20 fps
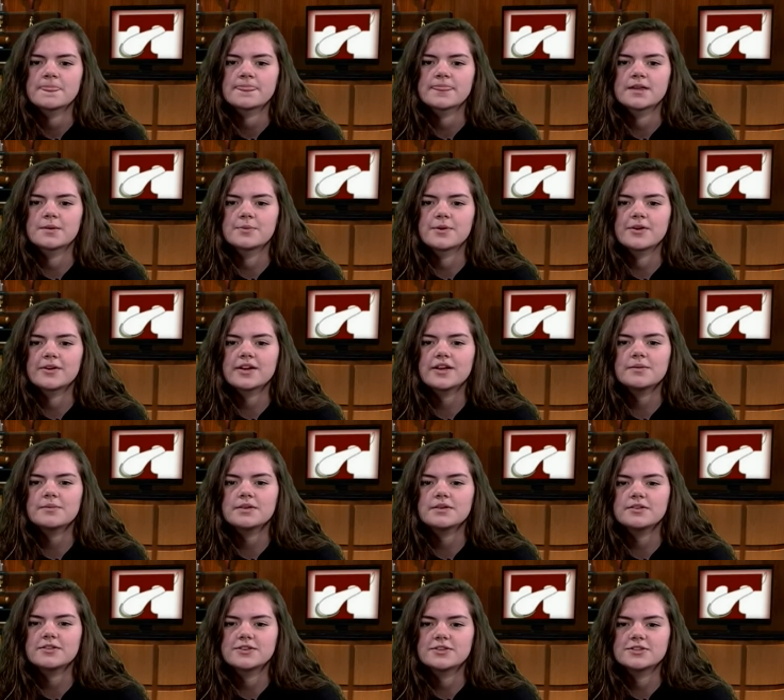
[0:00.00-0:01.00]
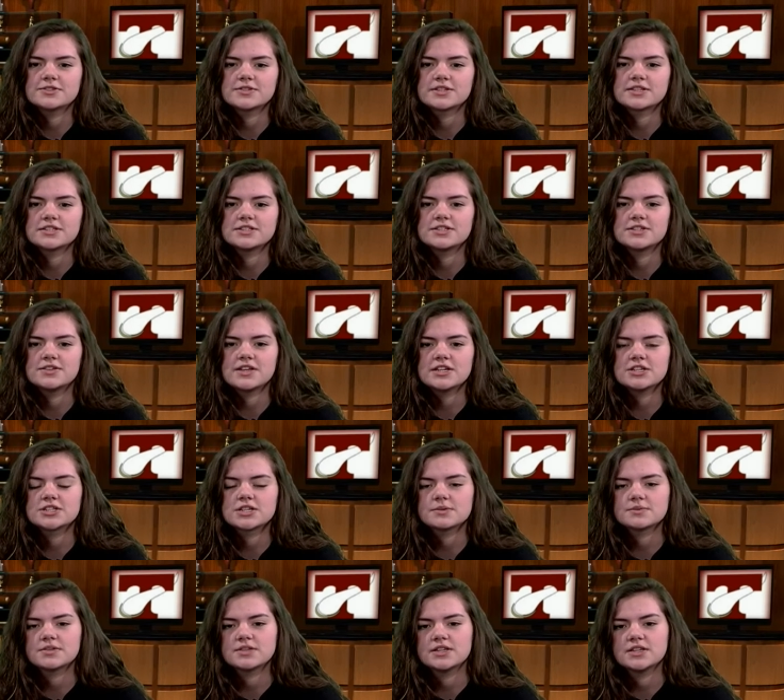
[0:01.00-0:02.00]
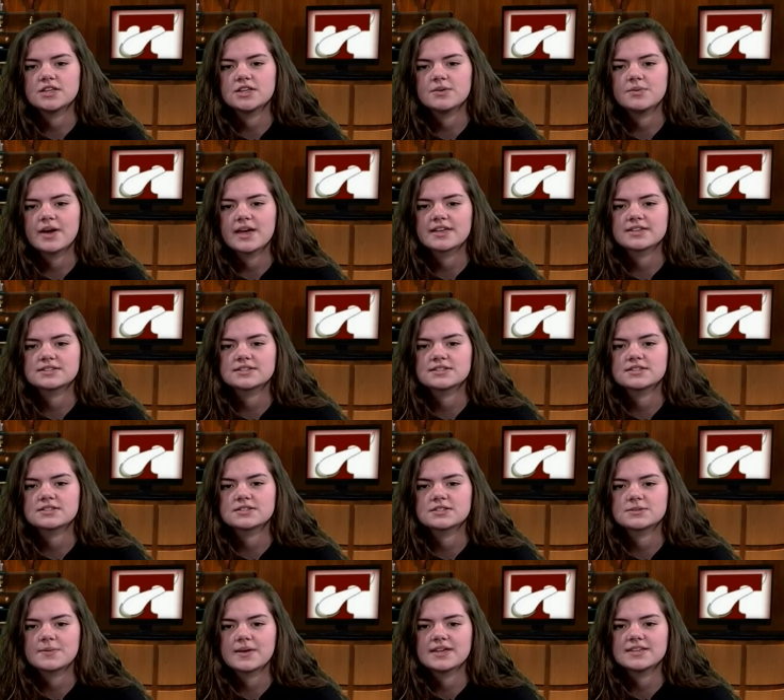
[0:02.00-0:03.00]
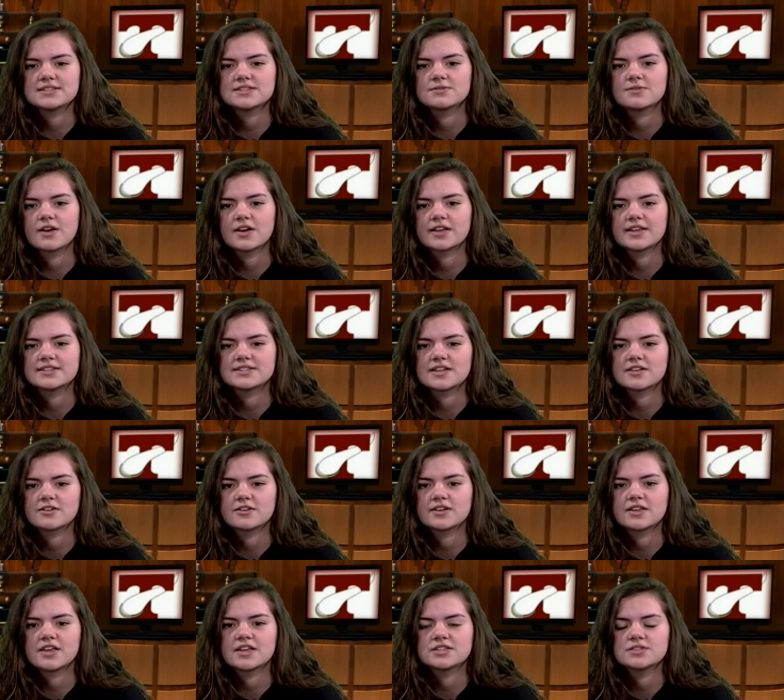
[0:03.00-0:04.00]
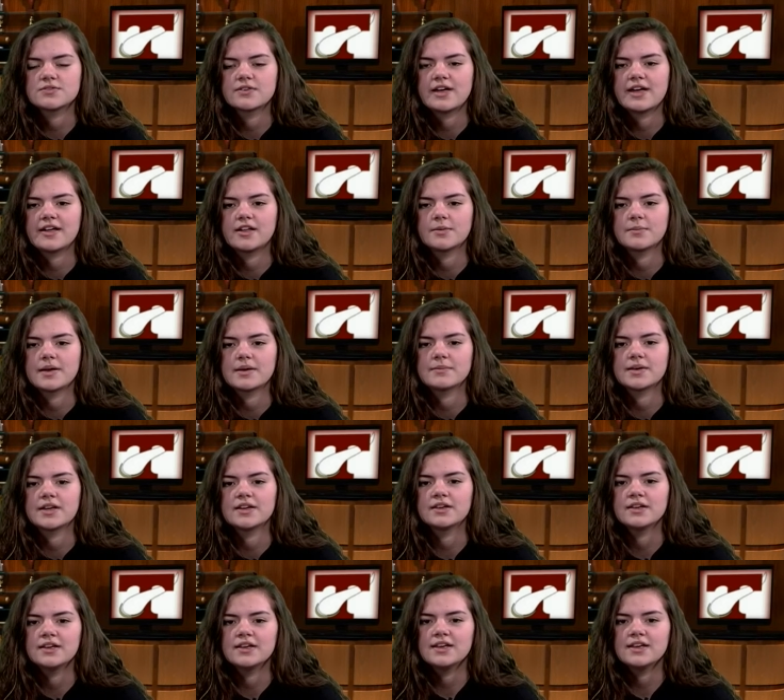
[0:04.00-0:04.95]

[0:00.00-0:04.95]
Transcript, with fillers: The program concludes with a two-day trip to the U.S. Space and Rocket Center in Huntsville, Alabama.